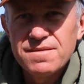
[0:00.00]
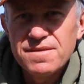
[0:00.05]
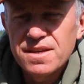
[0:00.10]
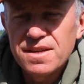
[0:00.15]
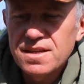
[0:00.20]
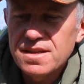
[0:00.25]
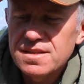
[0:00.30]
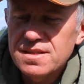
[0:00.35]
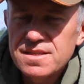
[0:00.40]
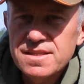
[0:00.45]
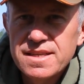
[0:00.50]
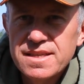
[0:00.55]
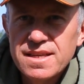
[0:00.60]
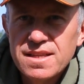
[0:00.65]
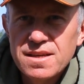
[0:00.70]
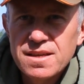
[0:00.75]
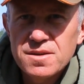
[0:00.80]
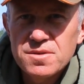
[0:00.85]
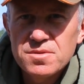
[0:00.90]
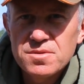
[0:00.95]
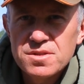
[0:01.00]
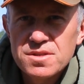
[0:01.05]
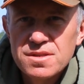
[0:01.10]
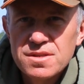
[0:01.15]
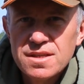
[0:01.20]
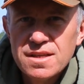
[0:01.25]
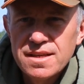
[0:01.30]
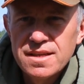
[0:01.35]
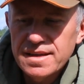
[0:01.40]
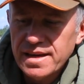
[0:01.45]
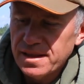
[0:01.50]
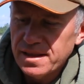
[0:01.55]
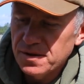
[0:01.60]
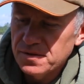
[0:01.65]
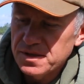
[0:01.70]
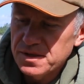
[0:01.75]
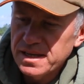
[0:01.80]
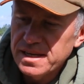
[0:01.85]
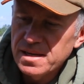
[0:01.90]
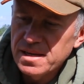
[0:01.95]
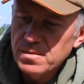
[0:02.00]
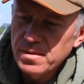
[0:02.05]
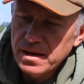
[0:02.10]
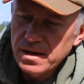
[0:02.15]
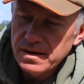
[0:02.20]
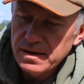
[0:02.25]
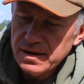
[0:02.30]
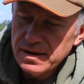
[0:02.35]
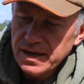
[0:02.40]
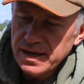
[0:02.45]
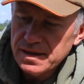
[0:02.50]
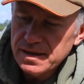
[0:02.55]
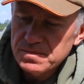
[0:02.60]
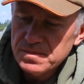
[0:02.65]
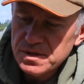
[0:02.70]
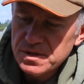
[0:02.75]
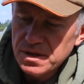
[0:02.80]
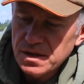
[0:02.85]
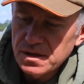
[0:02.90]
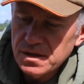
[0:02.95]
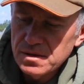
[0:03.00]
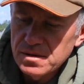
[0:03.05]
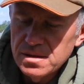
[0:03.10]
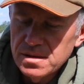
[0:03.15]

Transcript: You can see those, get those anywhere and that, so